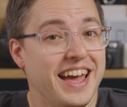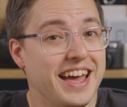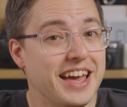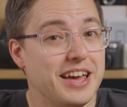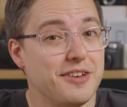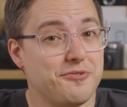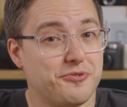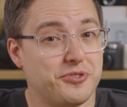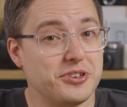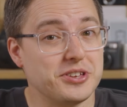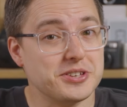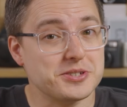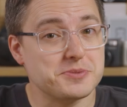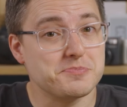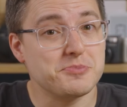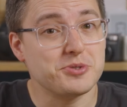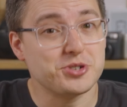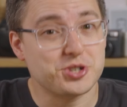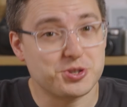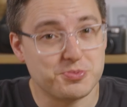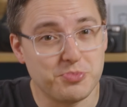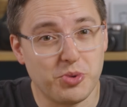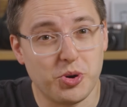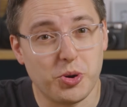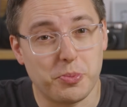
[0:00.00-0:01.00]
It feels
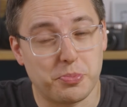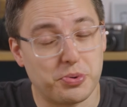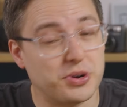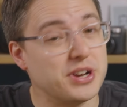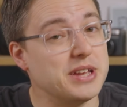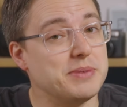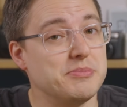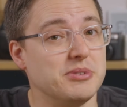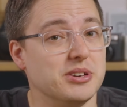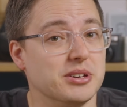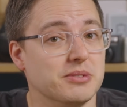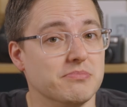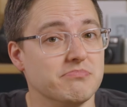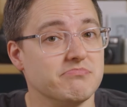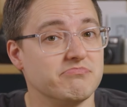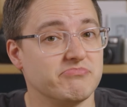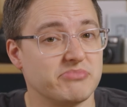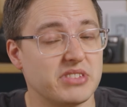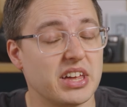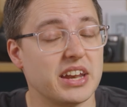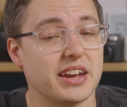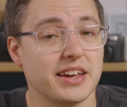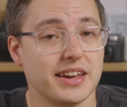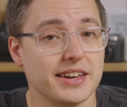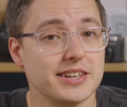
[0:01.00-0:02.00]
much more premium
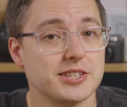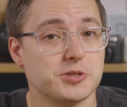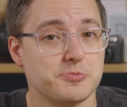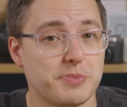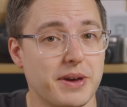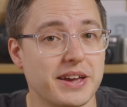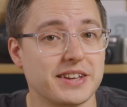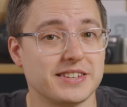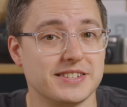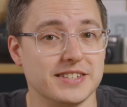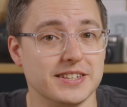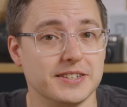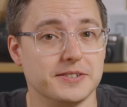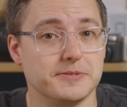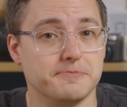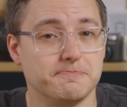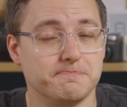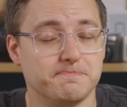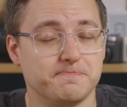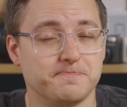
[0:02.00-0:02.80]
than I expected.